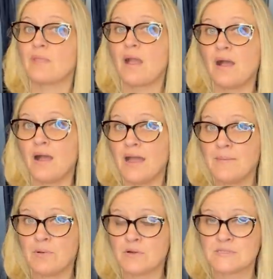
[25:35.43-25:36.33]

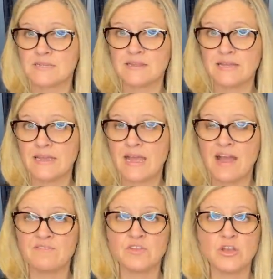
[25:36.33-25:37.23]
I personally
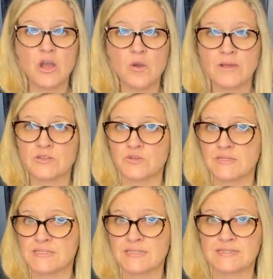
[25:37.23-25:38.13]
have no
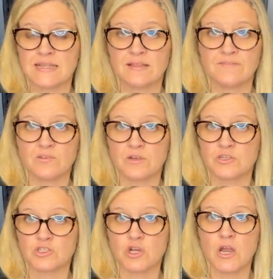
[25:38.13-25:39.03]
interest in selling
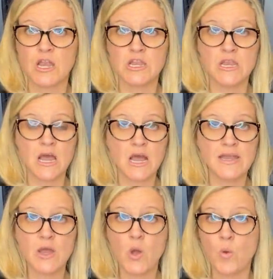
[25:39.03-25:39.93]
furniture.
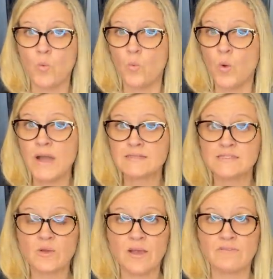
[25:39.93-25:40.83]
None
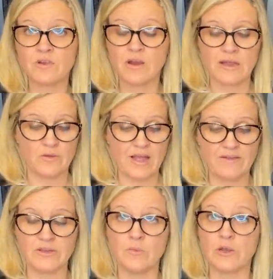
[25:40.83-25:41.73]
whatsoever. I don't
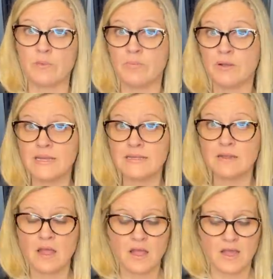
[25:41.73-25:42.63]
have anywhere to put it.
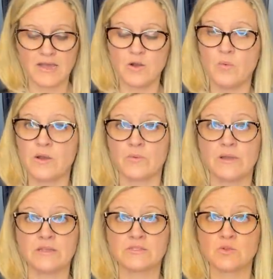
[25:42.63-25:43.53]
I don't want to
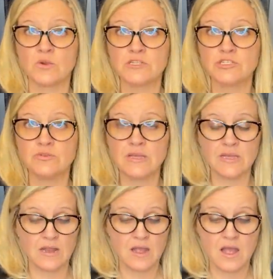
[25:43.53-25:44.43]
rent a storage unit.